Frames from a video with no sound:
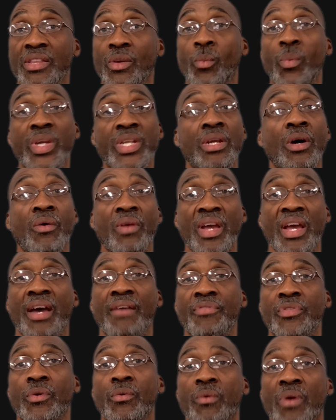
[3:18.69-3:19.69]
that we don't
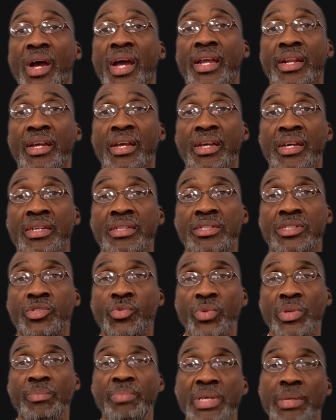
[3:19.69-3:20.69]
have the right to
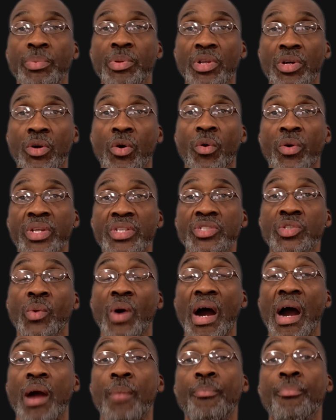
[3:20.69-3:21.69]
treat people according to
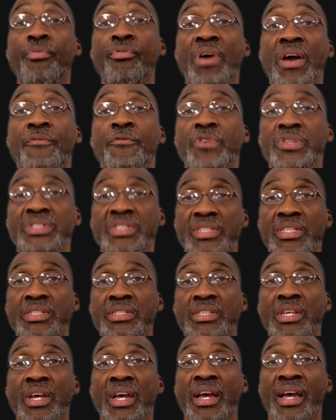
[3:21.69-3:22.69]
our
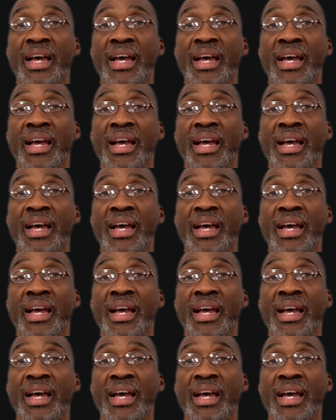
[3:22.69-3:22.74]
preferences